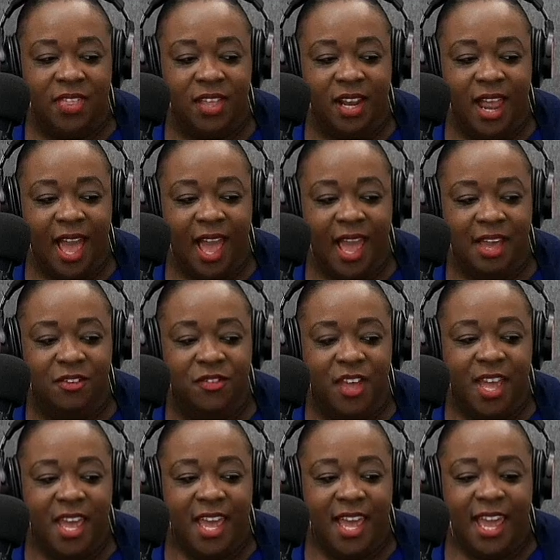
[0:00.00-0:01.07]
live,
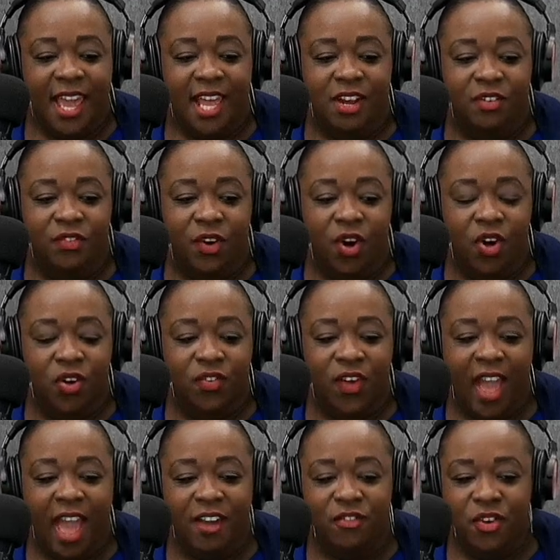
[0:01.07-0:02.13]
involve
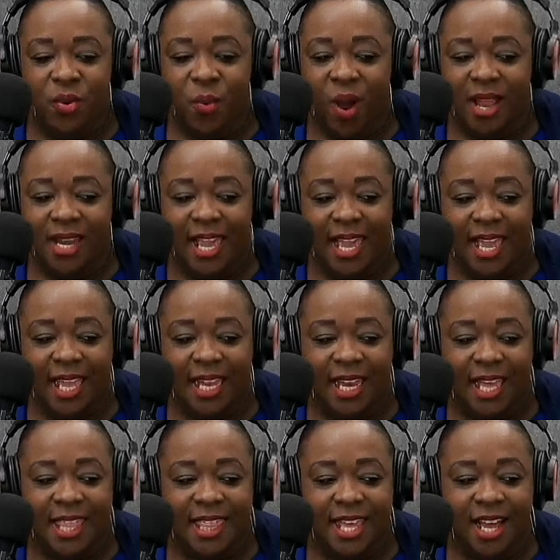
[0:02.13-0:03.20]
everyone in
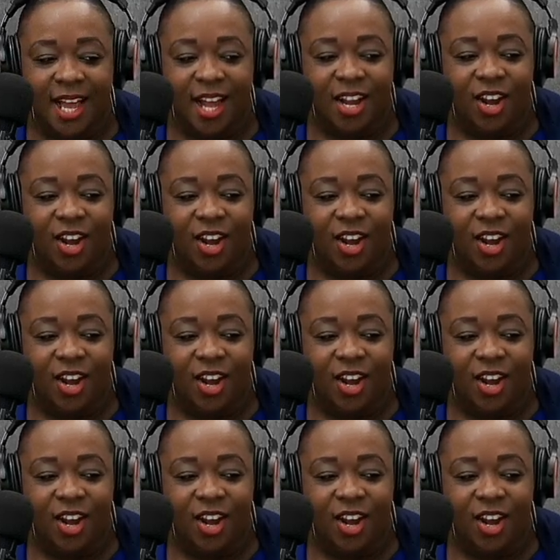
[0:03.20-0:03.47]
the